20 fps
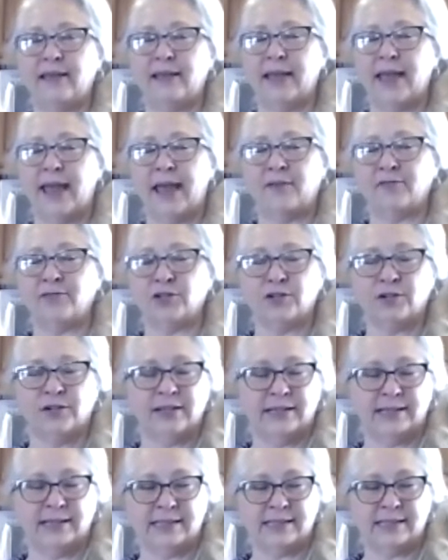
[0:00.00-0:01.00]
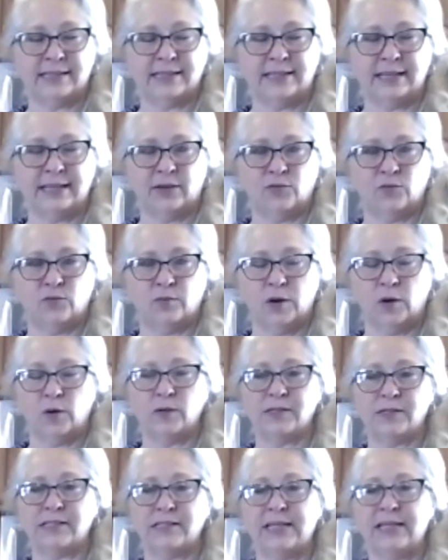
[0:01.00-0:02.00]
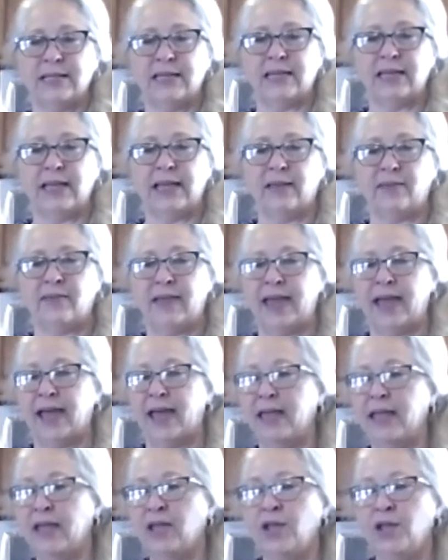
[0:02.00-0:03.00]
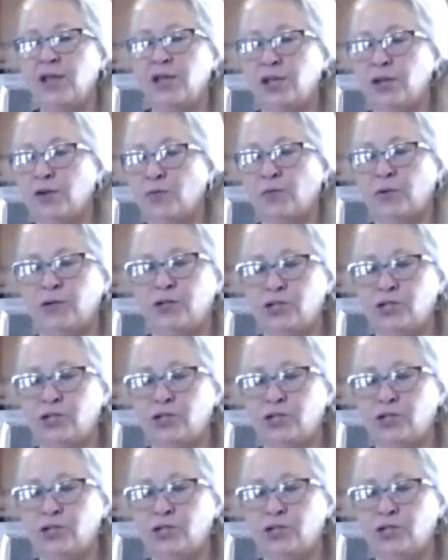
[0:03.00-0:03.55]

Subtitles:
After it's done roasting, and that you would